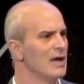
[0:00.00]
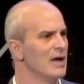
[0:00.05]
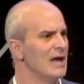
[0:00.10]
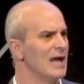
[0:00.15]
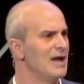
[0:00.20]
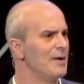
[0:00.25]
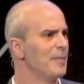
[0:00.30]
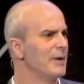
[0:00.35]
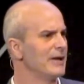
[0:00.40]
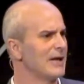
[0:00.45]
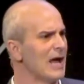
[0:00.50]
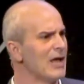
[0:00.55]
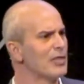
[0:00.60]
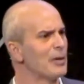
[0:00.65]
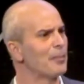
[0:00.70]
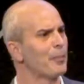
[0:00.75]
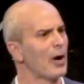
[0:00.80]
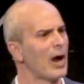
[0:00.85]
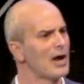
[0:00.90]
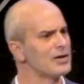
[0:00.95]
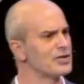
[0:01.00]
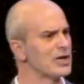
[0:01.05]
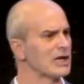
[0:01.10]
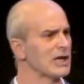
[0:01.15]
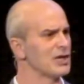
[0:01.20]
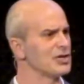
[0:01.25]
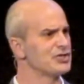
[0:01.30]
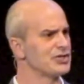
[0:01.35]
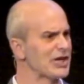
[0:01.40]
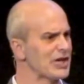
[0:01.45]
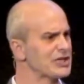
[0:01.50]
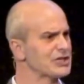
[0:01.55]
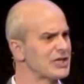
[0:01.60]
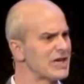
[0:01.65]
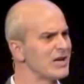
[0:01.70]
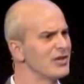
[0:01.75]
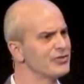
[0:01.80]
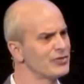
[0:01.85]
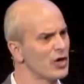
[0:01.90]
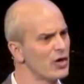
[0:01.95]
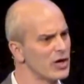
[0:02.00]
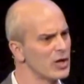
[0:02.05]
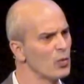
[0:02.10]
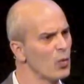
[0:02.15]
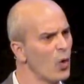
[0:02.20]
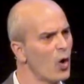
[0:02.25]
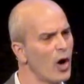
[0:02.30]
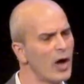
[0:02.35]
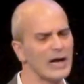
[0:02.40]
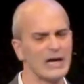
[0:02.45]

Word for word: He began the project in 1631.